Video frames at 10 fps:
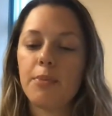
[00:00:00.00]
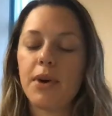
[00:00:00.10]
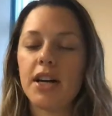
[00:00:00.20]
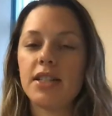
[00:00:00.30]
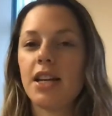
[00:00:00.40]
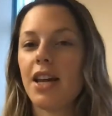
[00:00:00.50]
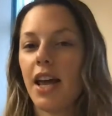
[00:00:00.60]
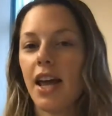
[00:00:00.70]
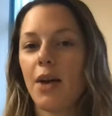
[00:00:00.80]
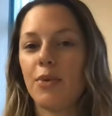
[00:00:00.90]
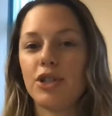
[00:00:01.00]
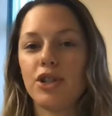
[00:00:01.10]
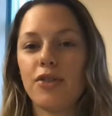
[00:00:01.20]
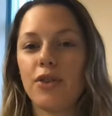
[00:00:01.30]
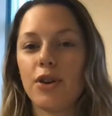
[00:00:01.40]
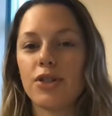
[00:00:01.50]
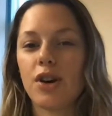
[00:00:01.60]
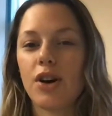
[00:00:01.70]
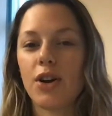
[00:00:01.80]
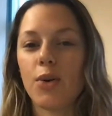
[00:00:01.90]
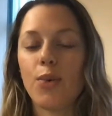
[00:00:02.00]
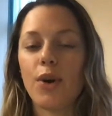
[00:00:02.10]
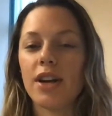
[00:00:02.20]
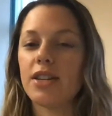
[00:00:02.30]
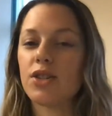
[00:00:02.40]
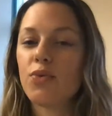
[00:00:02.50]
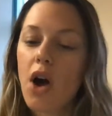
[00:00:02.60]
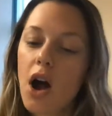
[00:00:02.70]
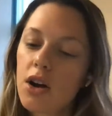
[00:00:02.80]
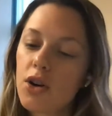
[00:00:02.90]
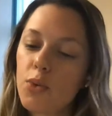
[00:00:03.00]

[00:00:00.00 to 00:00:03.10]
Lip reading: But today I want you to focus on what is a rock,